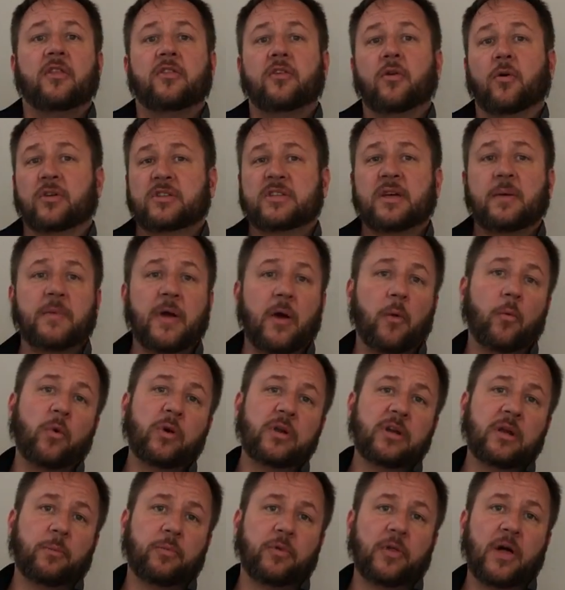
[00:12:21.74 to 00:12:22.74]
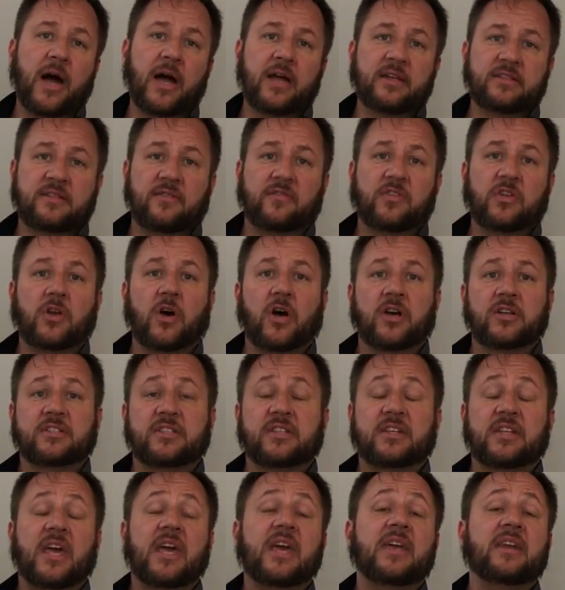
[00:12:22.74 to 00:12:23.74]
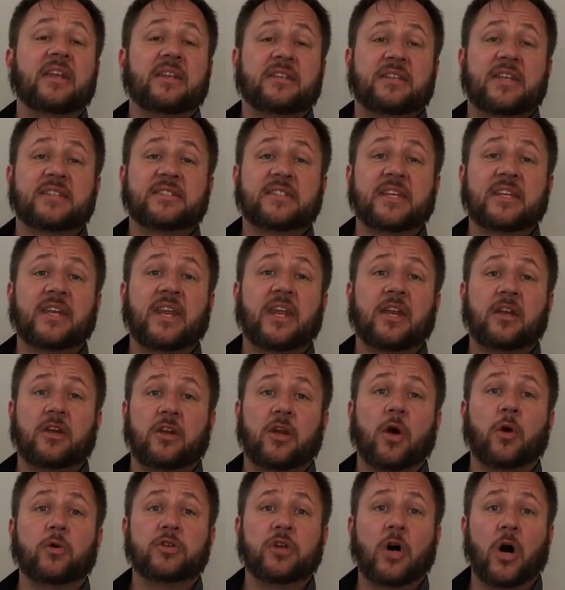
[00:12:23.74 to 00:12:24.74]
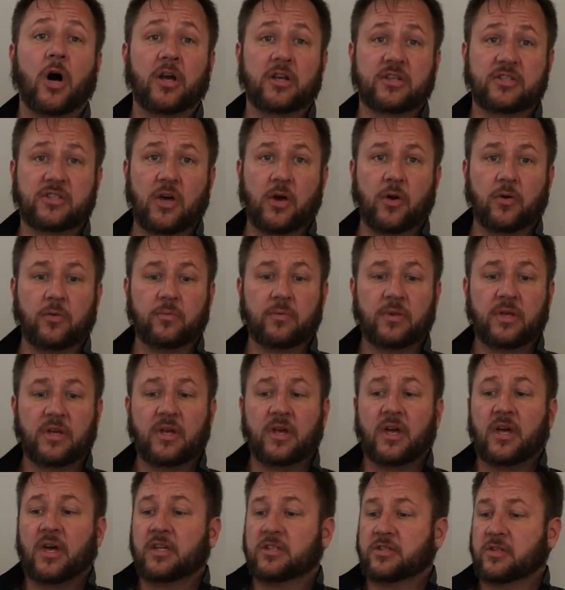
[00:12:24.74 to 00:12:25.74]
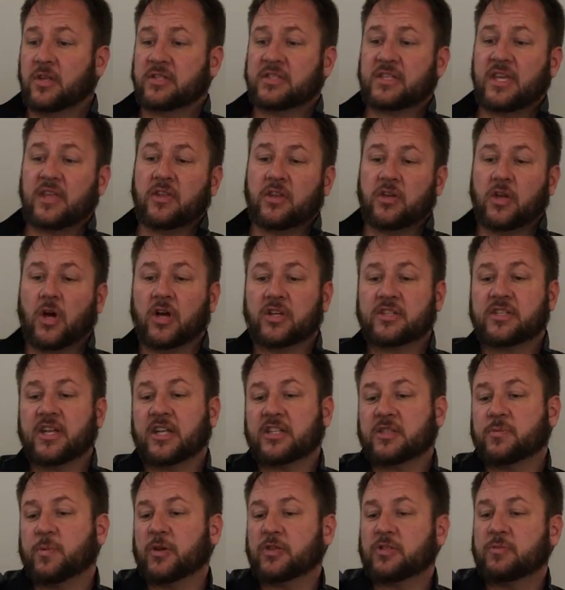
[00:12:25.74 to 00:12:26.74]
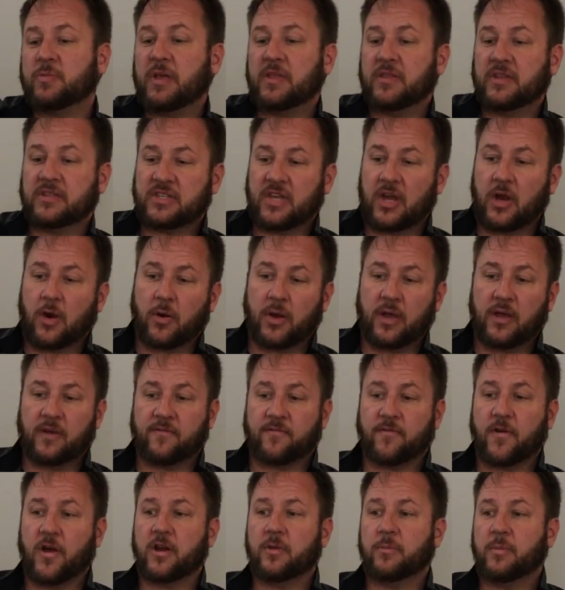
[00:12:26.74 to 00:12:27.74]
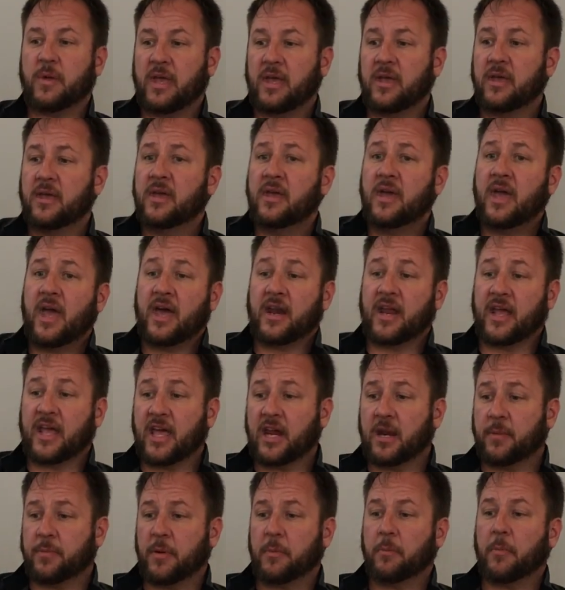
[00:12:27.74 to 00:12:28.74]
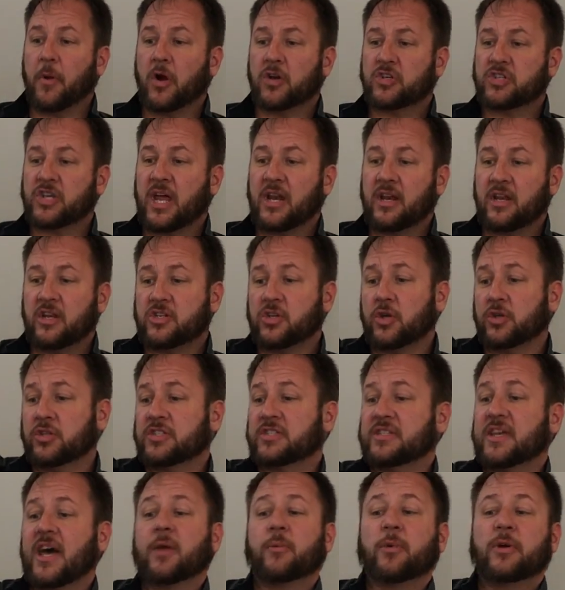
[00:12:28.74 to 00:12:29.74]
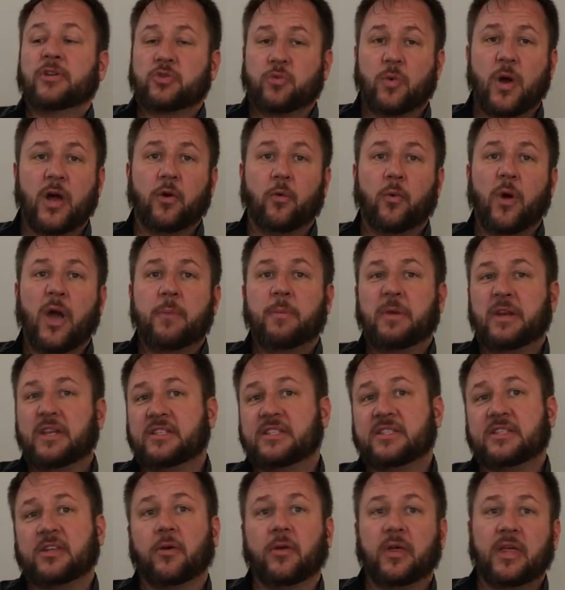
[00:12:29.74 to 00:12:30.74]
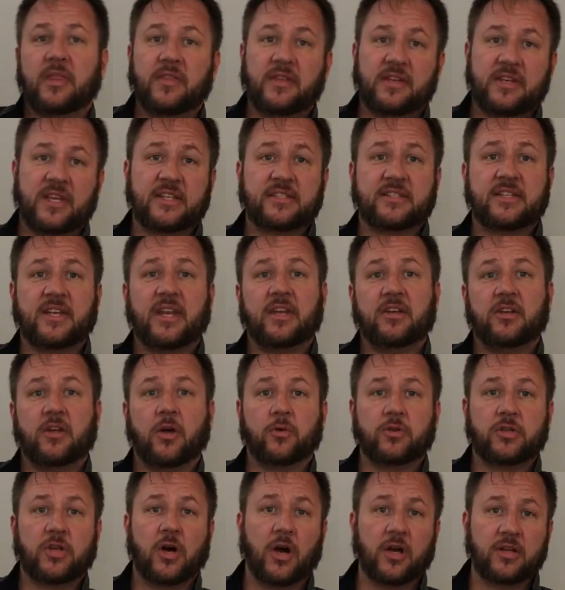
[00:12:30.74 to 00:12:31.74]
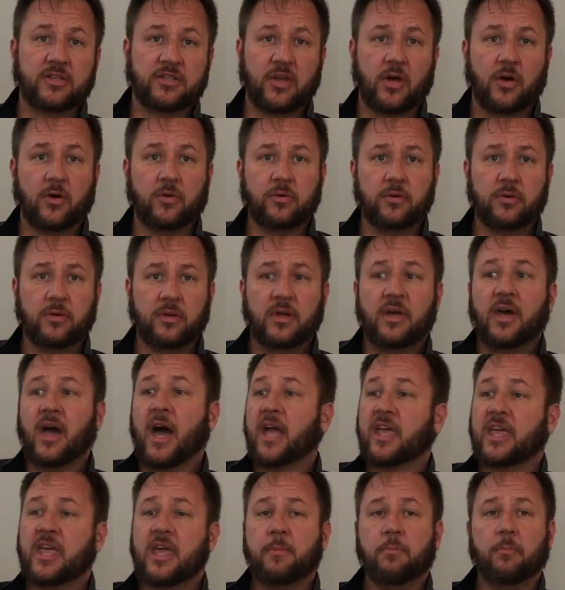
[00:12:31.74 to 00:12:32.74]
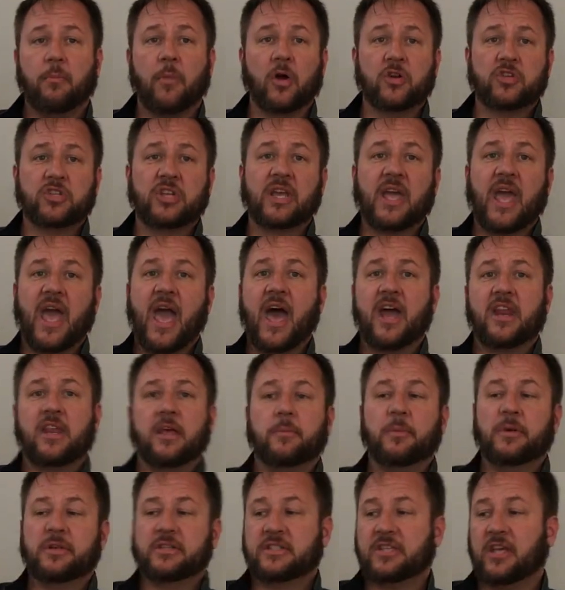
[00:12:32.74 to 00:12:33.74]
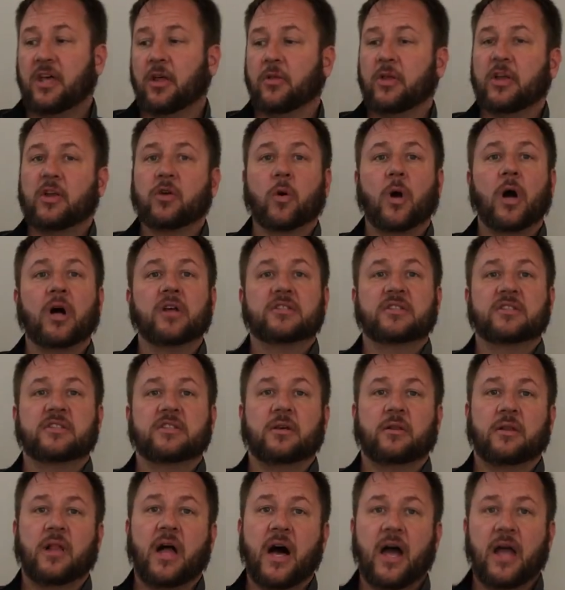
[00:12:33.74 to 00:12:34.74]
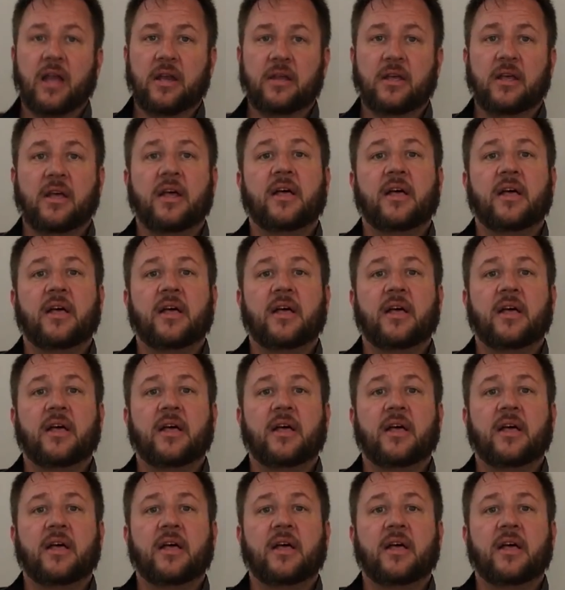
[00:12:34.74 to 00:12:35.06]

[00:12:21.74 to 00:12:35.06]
The only time that wouldn't apply is if the dog is in a designated no dog zone. So let's say the dog's not supposed to be in this area in front of me, and I get up and march at him, he turns sideways right away, but he's still in the designated no dog zone. I keep marching at him until he crosses the line.